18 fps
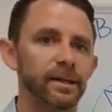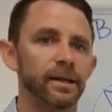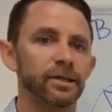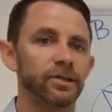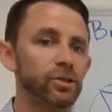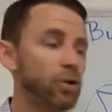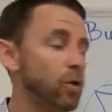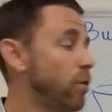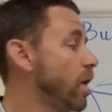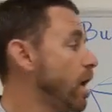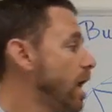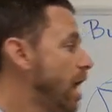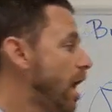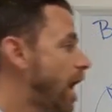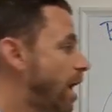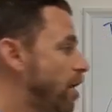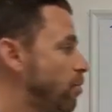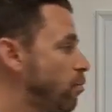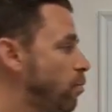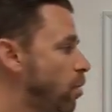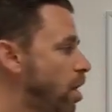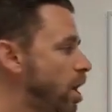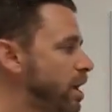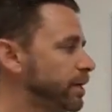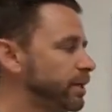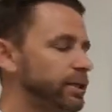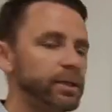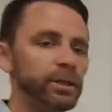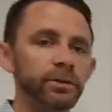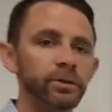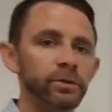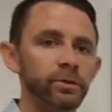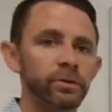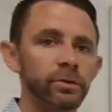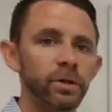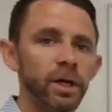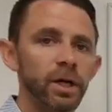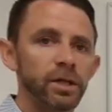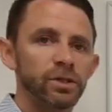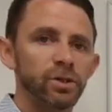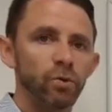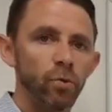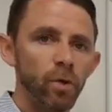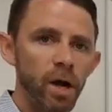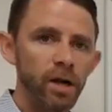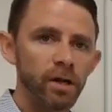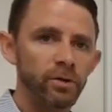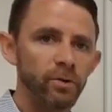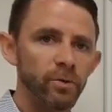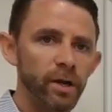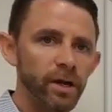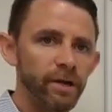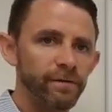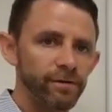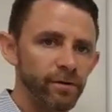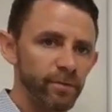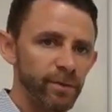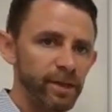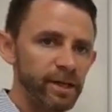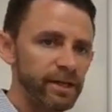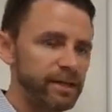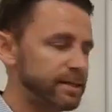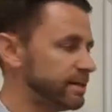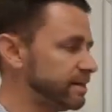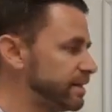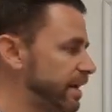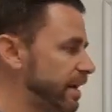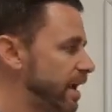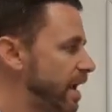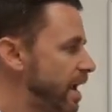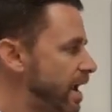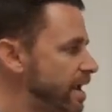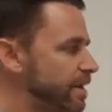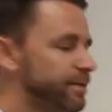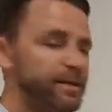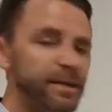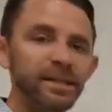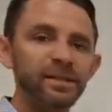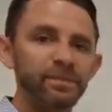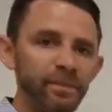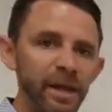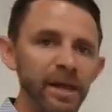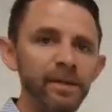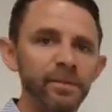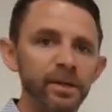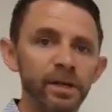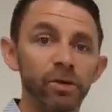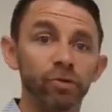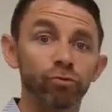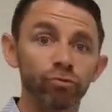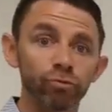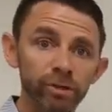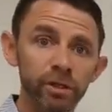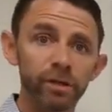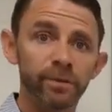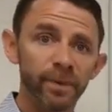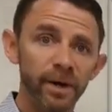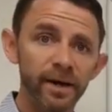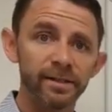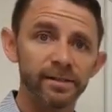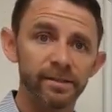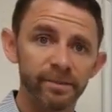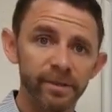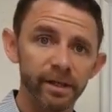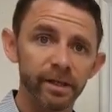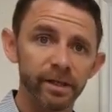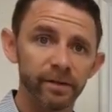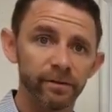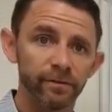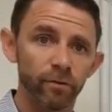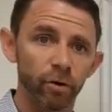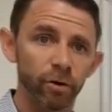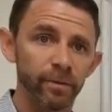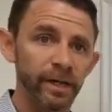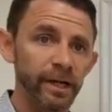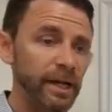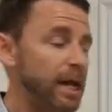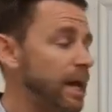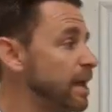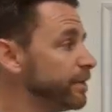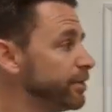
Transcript: So I want you to walk away from this and say, hey, this may be a real possibility for me.